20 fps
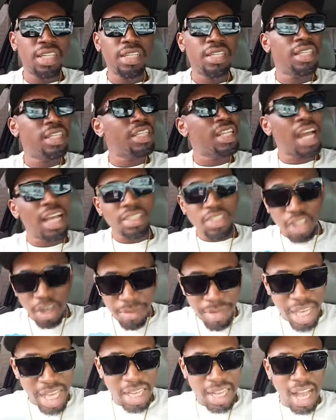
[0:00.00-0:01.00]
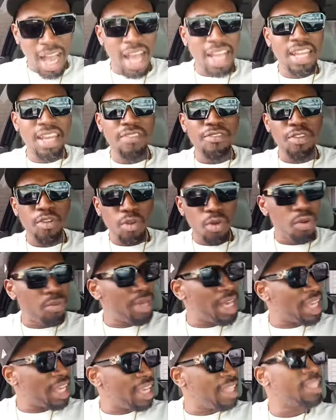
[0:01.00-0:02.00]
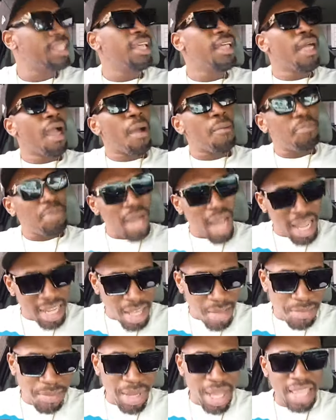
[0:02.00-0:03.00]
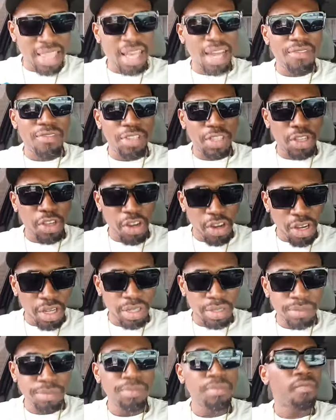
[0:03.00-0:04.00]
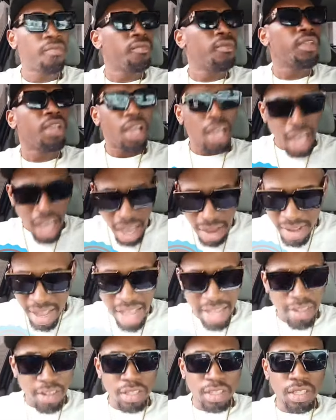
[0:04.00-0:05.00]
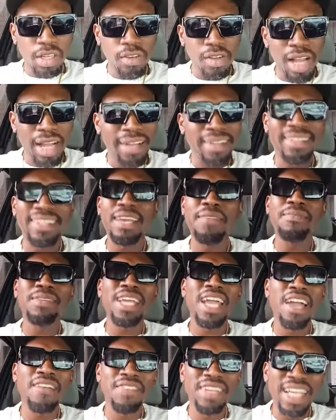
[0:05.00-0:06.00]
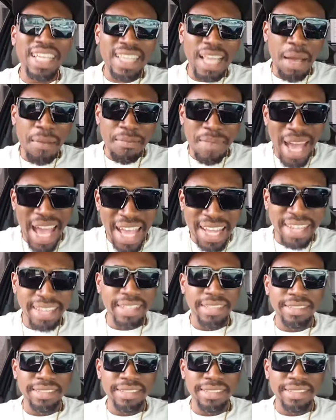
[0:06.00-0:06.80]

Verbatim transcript: In a Jamaica, and every room you get, a part them part off with curtain. Alright, nothing wrong. Them can't even get a bed.